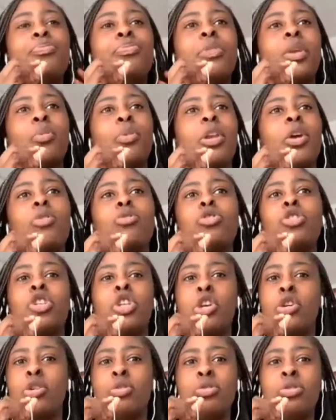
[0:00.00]
We don't
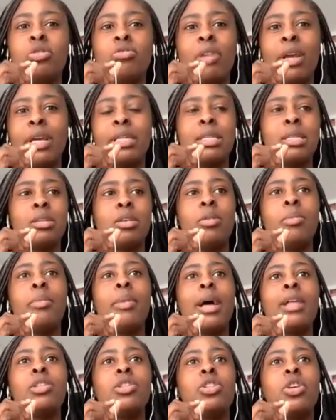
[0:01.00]
choose racism.
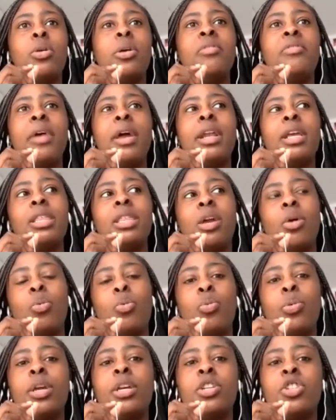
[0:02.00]
And so if anything,
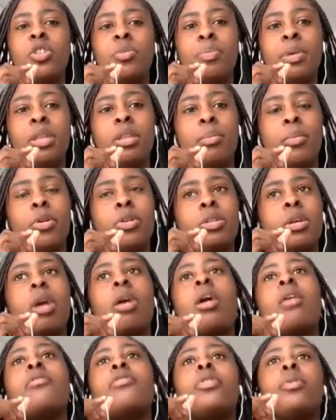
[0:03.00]
we should be the most
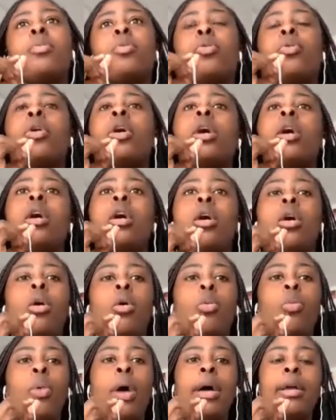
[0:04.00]
uncomfortable
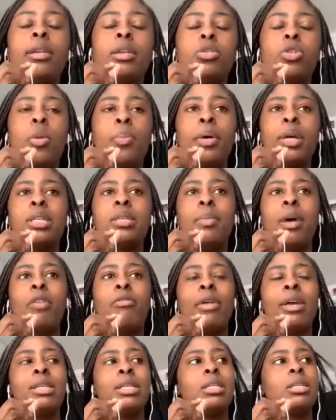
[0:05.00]
when topics about
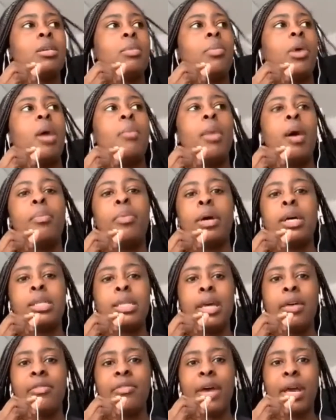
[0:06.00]
racism come up, because
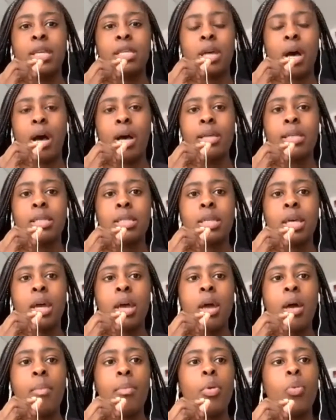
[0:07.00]
it affects us.
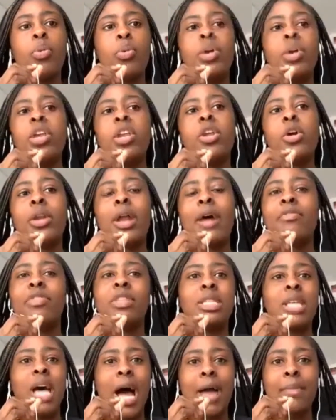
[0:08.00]
But we don't have the
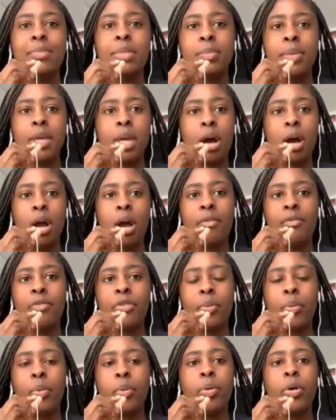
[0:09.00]
time to be
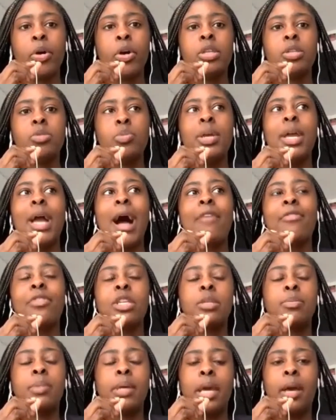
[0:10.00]
uncomfortable because we have to
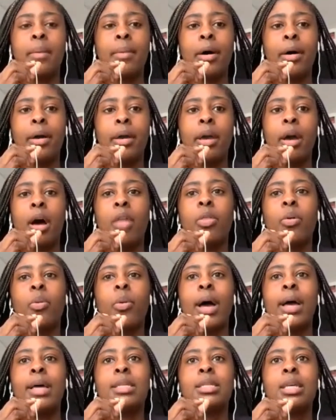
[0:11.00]
speak about it.
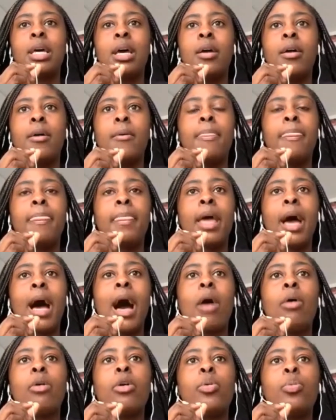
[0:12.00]
Otherwise,
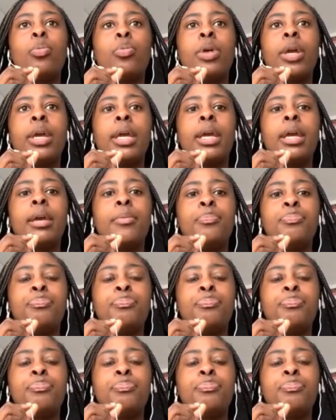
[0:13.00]
how can we